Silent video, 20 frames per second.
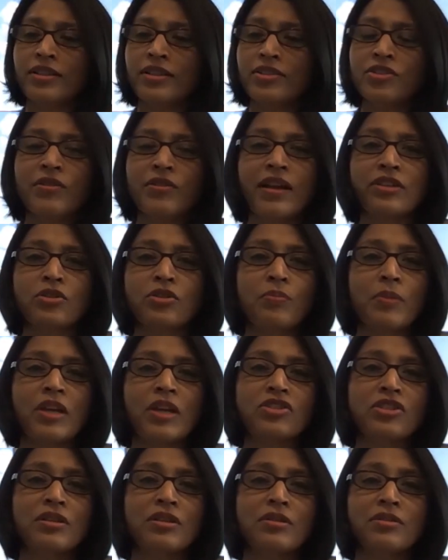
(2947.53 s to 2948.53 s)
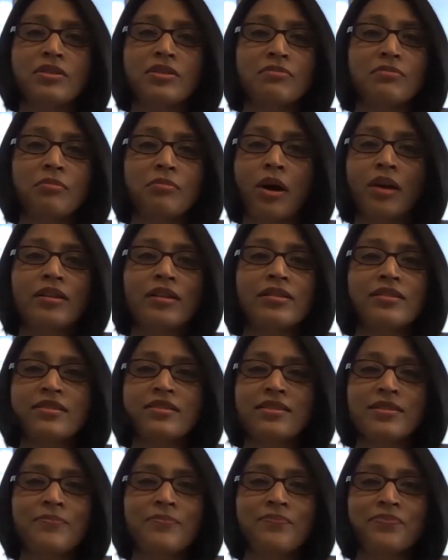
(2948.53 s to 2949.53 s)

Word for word: direct to patient models,